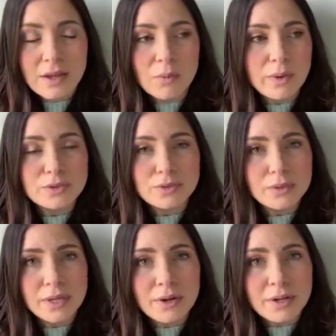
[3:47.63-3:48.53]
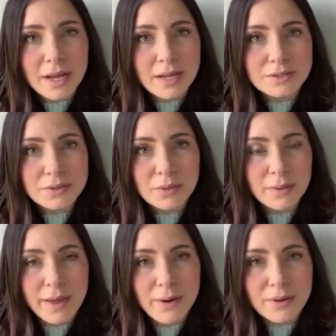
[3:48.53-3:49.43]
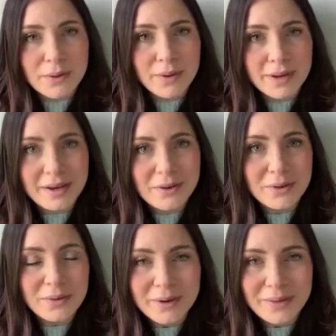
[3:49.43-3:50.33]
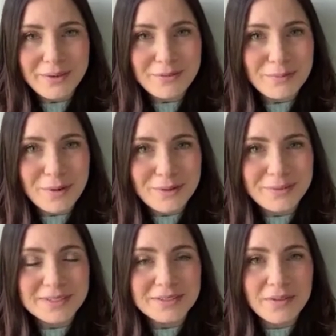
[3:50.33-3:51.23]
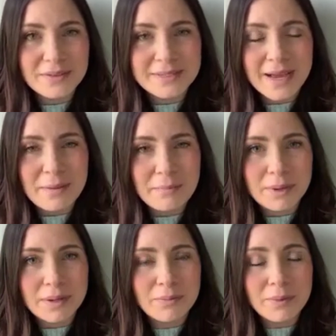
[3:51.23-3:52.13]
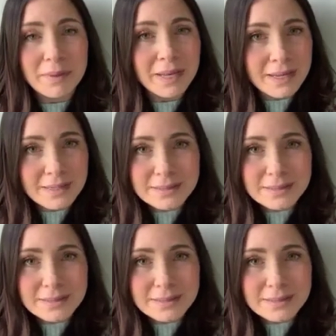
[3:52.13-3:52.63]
We truly could not do it without you, and I know you hear that from all of us all the time, but we mean it.